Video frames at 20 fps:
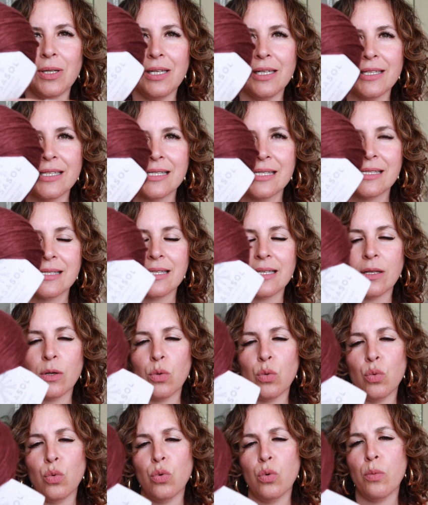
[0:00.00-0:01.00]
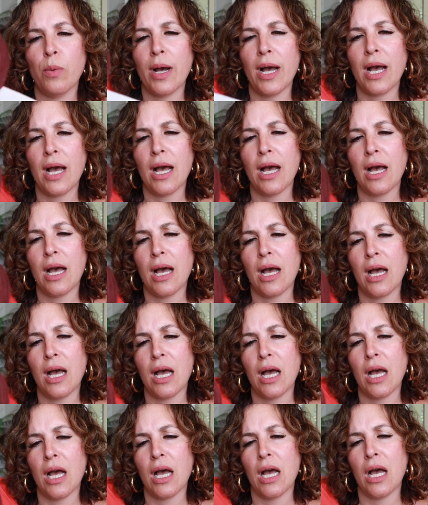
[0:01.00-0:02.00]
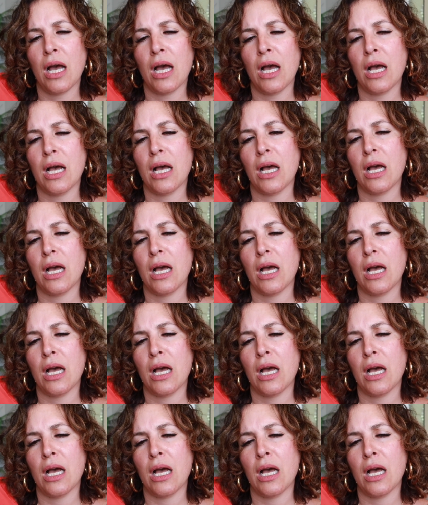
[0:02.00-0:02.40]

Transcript: This is an Uva